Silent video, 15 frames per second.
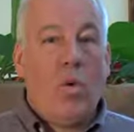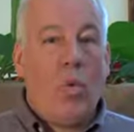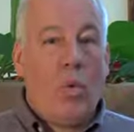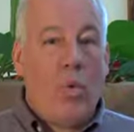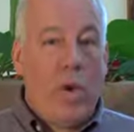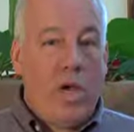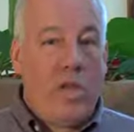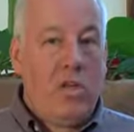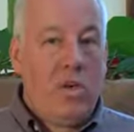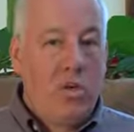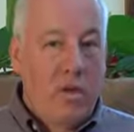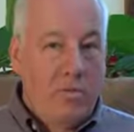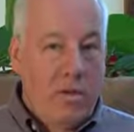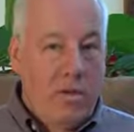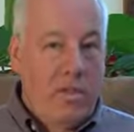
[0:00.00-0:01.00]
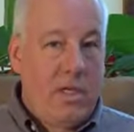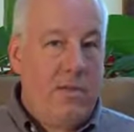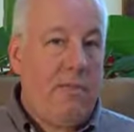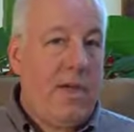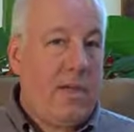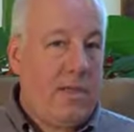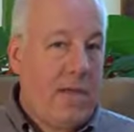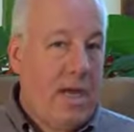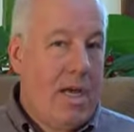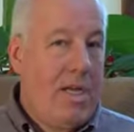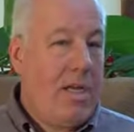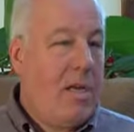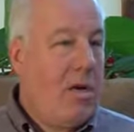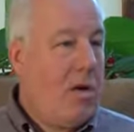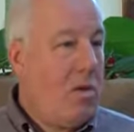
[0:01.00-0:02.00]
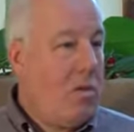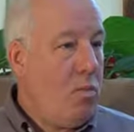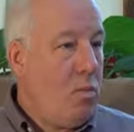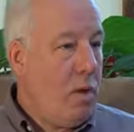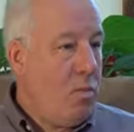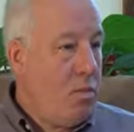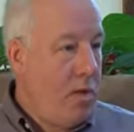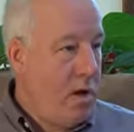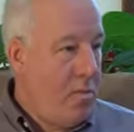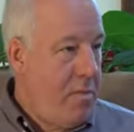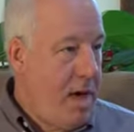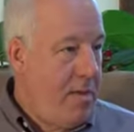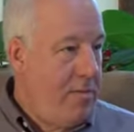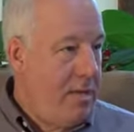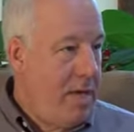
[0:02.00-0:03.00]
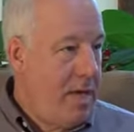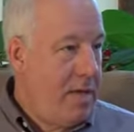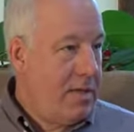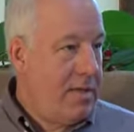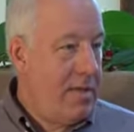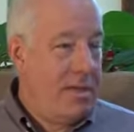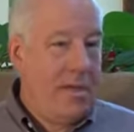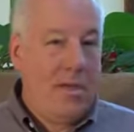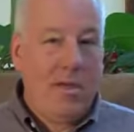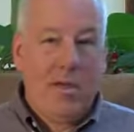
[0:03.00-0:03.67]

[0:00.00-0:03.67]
When do we receive that sign? When we are baptized.